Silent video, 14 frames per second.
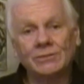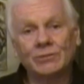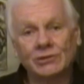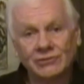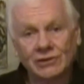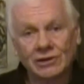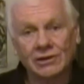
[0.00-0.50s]

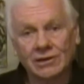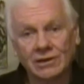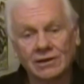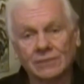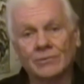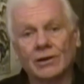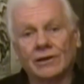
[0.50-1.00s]
people
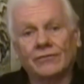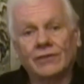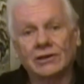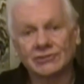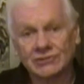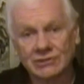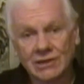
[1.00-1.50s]
talking about
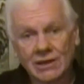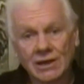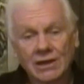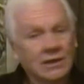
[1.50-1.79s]
this.